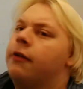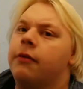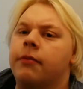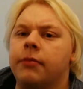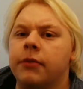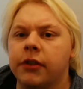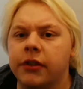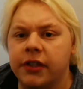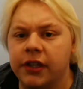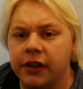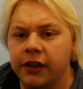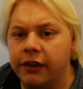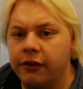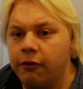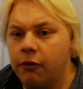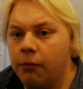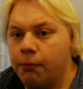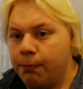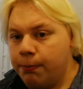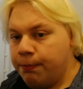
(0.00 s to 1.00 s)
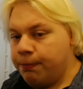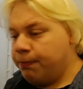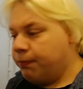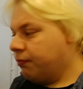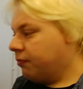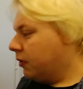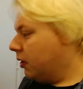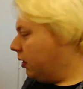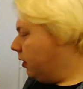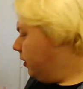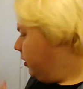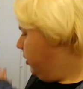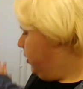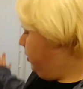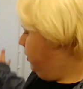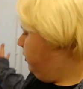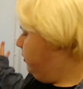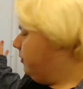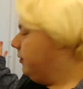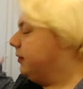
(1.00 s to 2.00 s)
utility room.
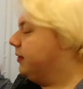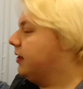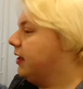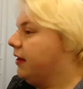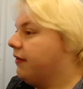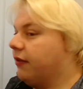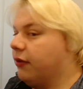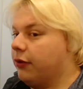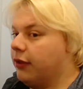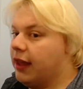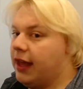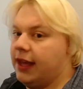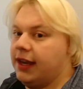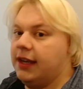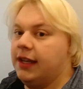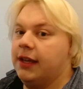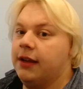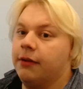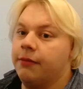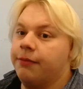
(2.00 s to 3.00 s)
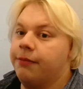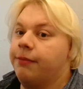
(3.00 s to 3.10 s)
So used to have all that in here.